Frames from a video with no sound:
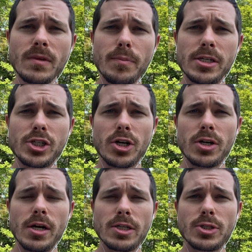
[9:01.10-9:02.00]
Be sure
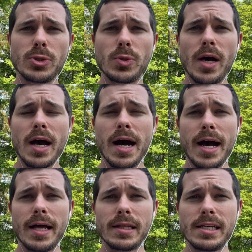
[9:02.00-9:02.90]
to
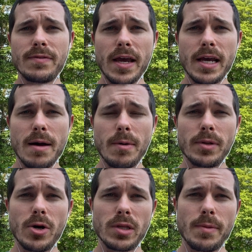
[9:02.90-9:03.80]
uh, leave a comment
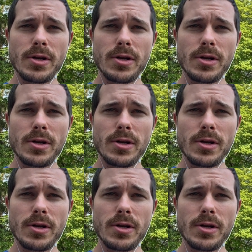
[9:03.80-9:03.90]
below and let me